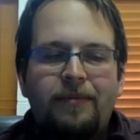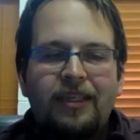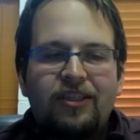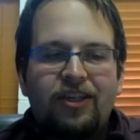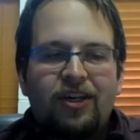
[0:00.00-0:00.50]

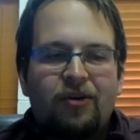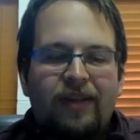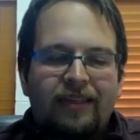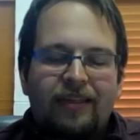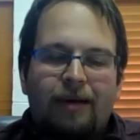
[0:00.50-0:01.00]
So
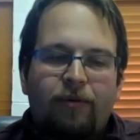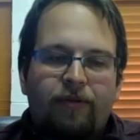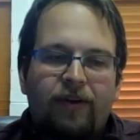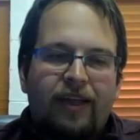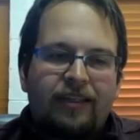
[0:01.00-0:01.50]
that's a couple of
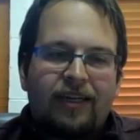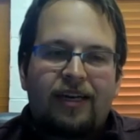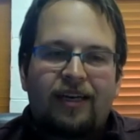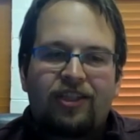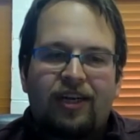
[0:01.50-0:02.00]
our things in a
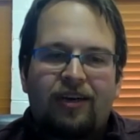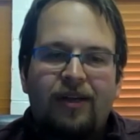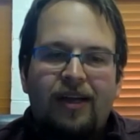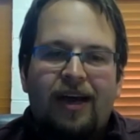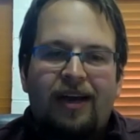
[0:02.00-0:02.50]
nutshell.
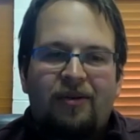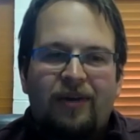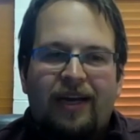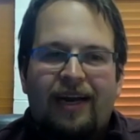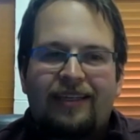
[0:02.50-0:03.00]
I know we
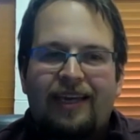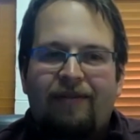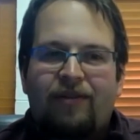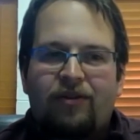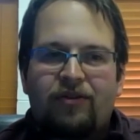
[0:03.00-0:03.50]
kind of save
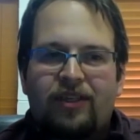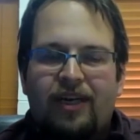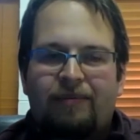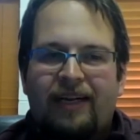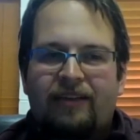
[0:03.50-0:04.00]
those
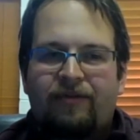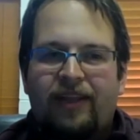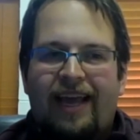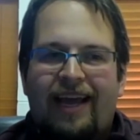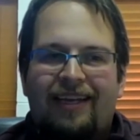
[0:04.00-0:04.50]
updates for
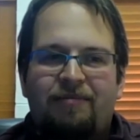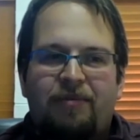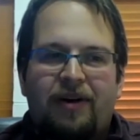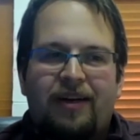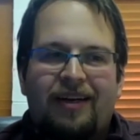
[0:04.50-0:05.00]
the end,
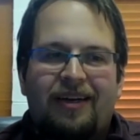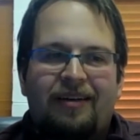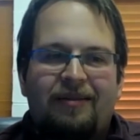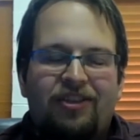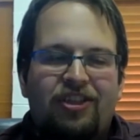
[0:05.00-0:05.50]
but
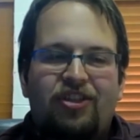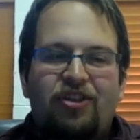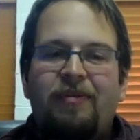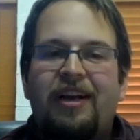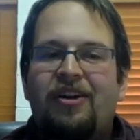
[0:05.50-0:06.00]
too
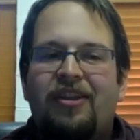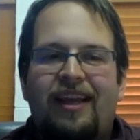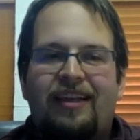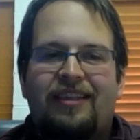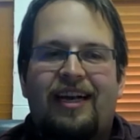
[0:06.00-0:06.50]
many good
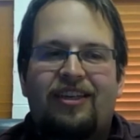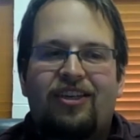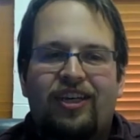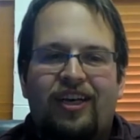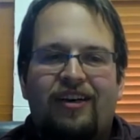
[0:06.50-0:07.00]
things not to
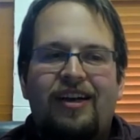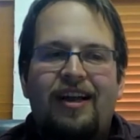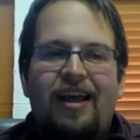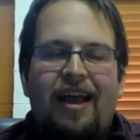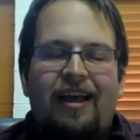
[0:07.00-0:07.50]
share.
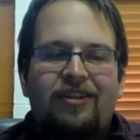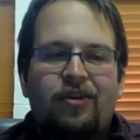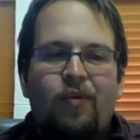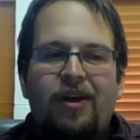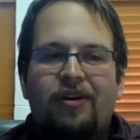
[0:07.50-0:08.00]
And so
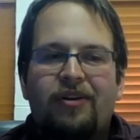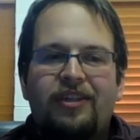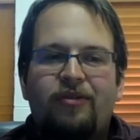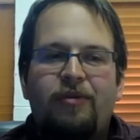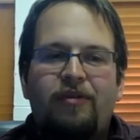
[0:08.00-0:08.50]
we are
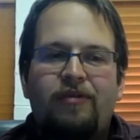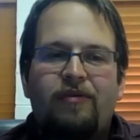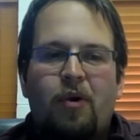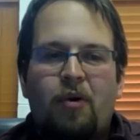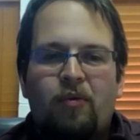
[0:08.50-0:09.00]
still moving forward.